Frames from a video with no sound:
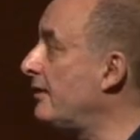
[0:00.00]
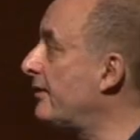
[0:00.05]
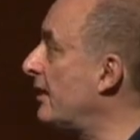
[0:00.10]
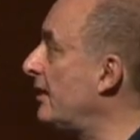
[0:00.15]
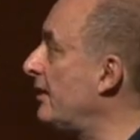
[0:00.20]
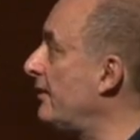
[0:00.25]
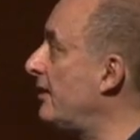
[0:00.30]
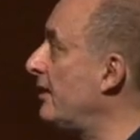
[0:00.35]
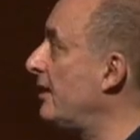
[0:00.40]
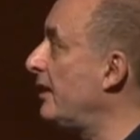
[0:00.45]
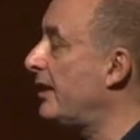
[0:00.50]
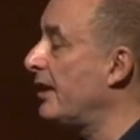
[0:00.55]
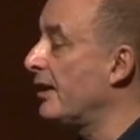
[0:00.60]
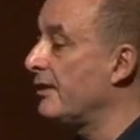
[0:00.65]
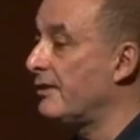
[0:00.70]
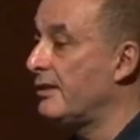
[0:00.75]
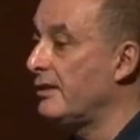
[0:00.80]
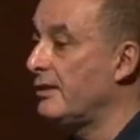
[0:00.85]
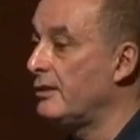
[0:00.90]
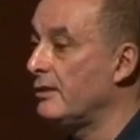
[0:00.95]
salicylic
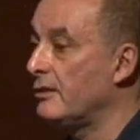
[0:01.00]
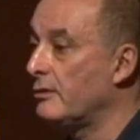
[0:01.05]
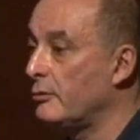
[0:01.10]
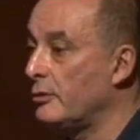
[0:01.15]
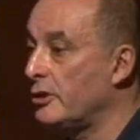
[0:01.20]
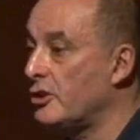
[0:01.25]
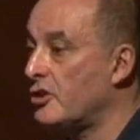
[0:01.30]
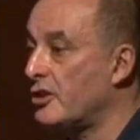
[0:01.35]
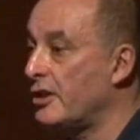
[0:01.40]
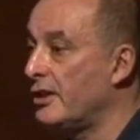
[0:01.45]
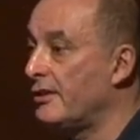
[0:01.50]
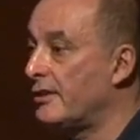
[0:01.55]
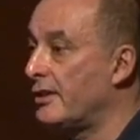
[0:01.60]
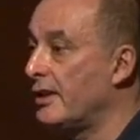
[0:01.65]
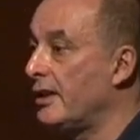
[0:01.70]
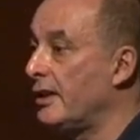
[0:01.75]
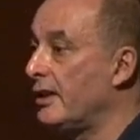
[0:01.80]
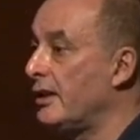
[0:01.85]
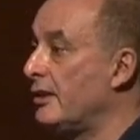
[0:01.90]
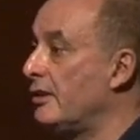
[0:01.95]
acid, which is
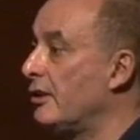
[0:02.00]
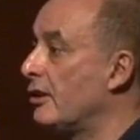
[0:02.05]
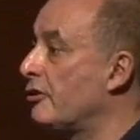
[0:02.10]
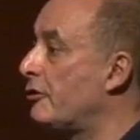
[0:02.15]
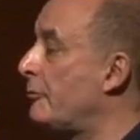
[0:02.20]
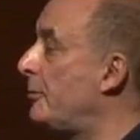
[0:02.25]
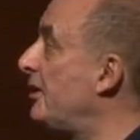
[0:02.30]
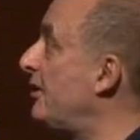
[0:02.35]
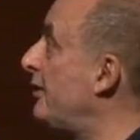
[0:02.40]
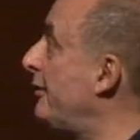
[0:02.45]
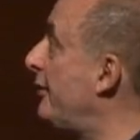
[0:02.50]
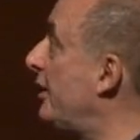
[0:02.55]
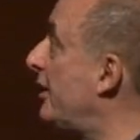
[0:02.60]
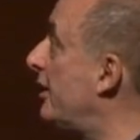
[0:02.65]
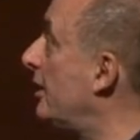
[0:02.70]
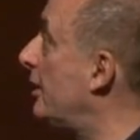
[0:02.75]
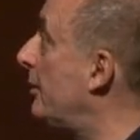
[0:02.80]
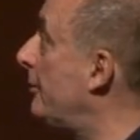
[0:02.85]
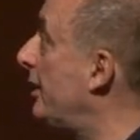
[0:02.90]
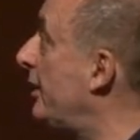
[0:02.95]
a non-specific
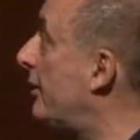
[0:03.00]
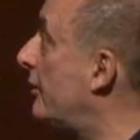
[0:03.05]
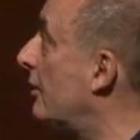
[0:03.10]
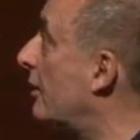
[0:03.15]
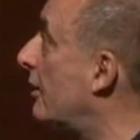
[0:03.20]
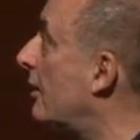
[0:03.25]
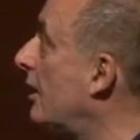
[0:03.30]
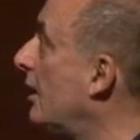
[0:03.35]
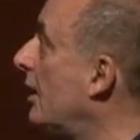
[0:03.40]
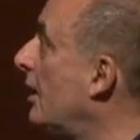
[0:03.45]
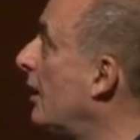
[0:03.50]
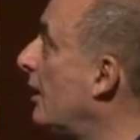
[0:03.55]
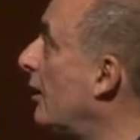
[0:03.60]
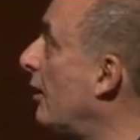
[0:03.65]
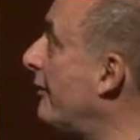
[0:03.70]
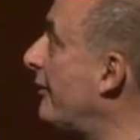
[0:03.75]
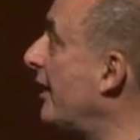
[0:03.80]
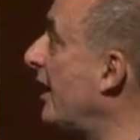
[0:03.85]
inhibitor of